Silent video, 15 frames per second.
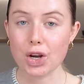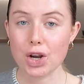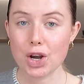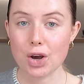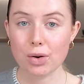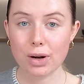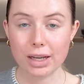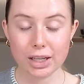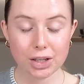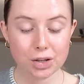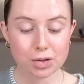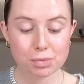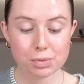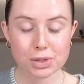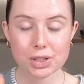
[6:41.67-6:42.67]
no
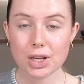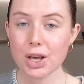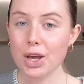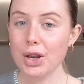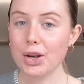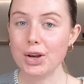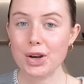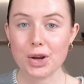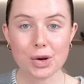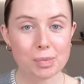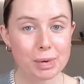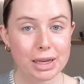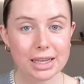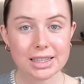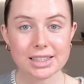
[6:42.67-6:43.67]
legumes, no
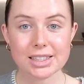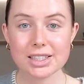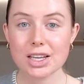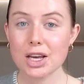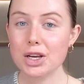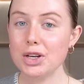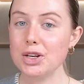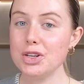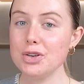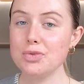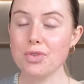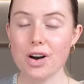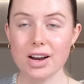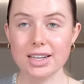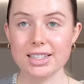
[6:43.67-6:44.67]
beans, no
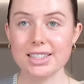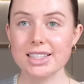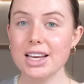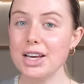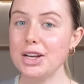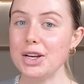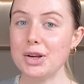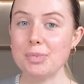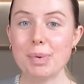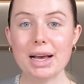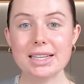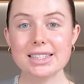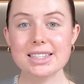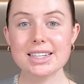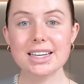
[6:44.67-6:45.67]
rice, no
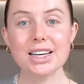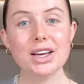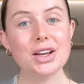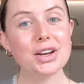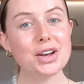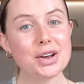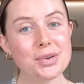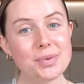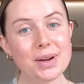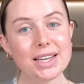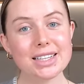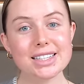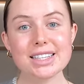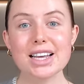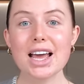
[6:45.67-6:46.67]
pasta, no
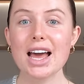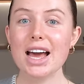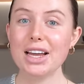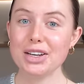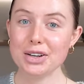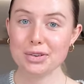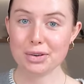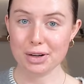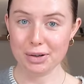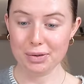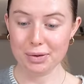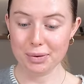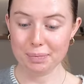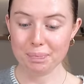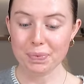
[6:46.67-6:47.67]
wheat, and no
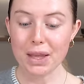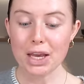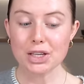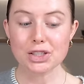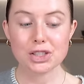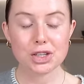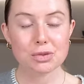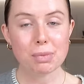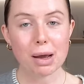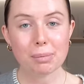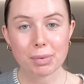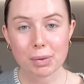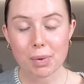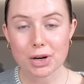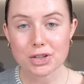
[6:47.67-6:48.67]
gluten. So you
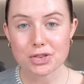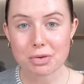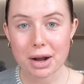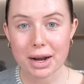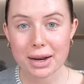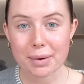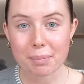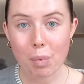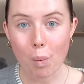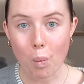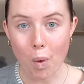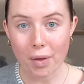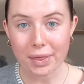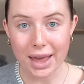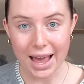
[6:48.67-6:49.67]
might be wondering
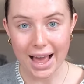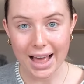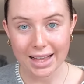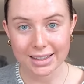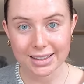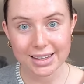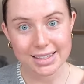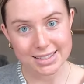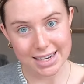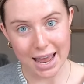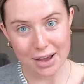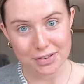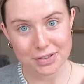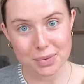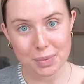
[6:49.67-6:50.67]
what the hell is
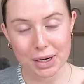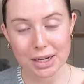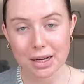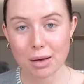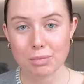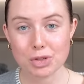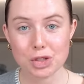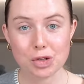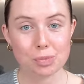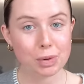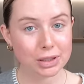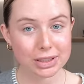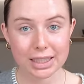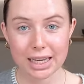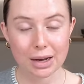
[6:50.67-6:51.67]
left when it comes to
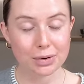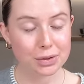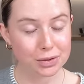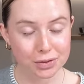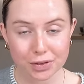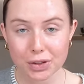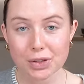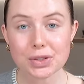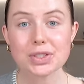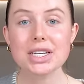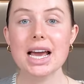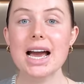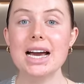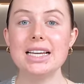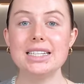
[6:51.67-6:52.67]
bulking out your food
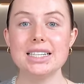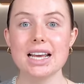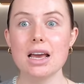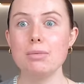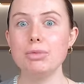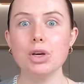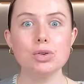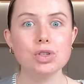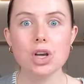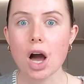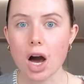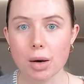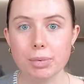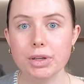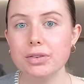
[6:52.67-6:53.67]
and um, those
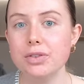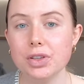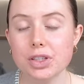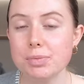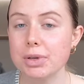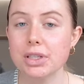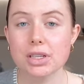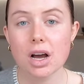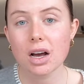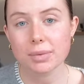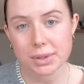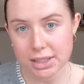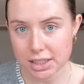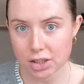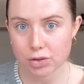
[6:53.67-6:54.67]
carbier foods because
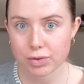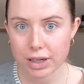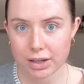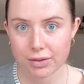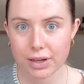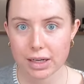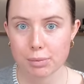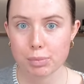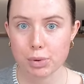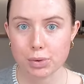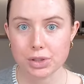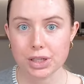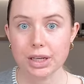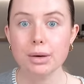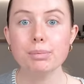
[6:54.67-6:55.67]
carbs are still really, really
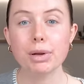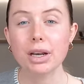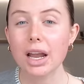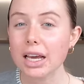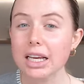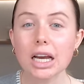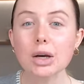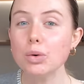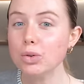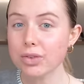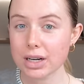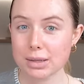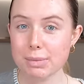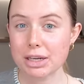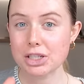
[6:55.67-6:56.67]
important. But like I
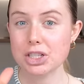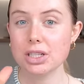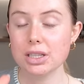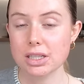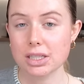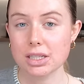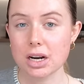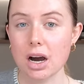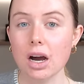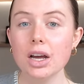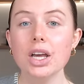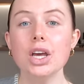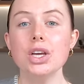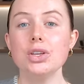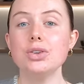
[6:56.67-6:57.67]
already mentioned at the
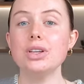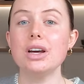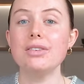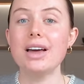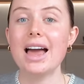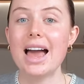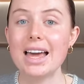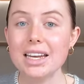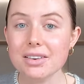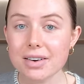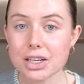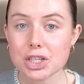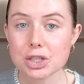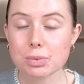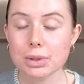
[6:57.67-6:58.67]
start, you can have any
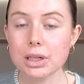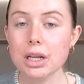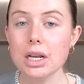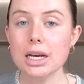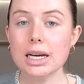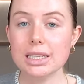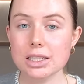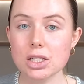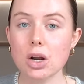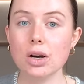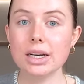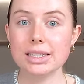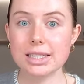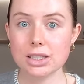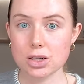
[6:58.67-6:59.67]
vegetable as
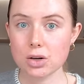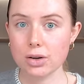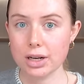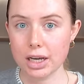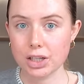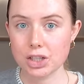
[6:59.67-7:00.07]
long as it's not